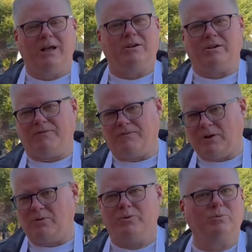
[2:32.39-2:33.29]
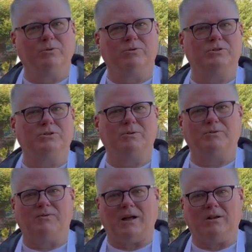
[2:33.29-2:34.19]
You're gonna follow the rules you
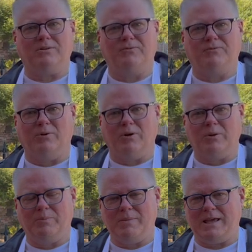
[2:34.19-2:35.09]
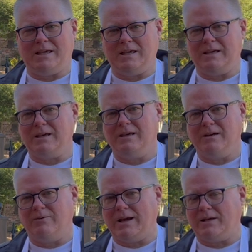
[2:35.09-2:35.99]
would follow for making
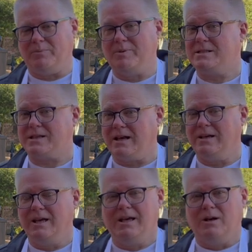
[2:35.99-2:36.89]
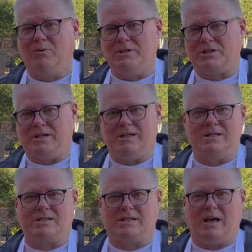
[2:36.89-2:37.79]
regular pizza, which
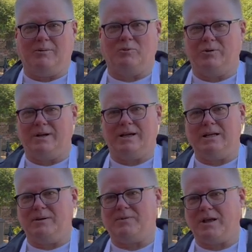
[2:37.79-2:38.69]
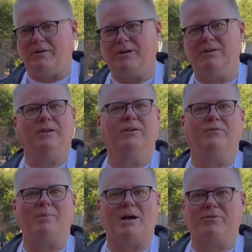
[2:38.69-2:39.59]
is I'm going to heat up the oven
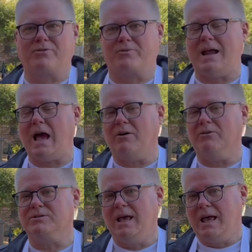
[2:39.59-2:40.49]
for about three hours.